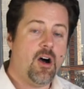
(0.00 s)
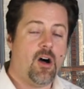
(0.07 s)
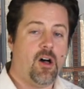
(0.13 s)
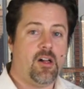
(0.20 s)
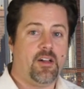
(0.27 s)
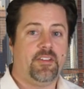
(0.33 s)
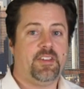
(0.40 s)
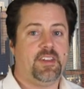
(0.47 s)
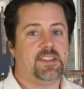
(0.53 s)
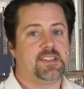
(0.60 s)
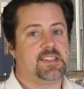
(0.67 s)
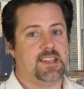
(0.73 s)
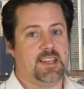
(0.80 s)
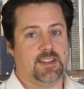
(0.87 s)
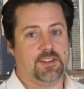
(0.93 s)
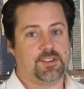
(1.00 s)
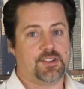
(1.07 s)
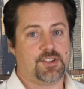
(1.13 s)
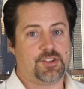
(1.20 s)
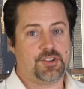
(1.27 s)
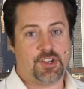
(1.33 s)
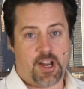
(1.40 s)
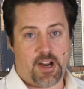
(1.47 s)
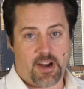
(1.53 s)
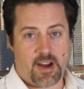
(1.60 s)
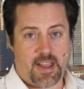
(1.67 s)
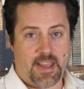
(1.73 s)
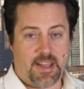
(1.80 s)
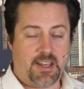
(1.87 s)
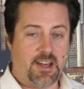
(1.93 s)
All of these things
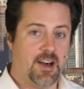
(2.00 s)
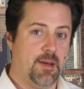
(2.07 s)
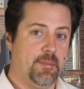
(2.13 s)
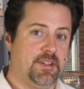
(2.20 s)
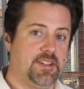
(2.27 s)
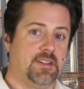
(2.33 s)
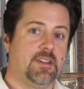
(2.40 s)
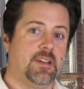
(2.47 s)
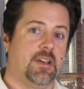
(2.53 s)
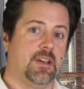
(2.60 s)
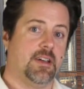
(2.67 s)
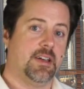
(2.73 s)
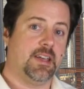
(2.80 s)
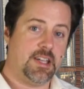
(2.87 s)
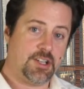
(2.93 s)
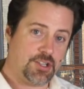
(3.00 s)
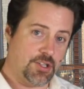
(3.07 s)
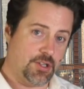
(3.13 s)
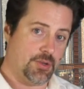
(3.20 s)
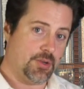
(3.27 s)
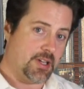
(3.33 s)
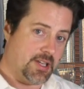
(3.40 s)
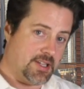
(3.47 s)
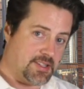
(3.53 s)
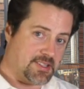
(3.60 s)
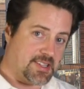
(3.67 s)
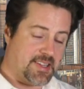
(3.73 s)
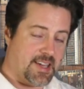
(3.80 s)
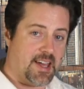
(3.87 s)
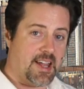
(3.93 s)
share a common issue,
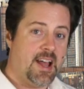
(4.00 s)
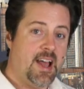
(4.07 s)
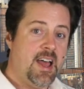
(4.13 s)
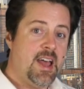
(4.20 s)
is that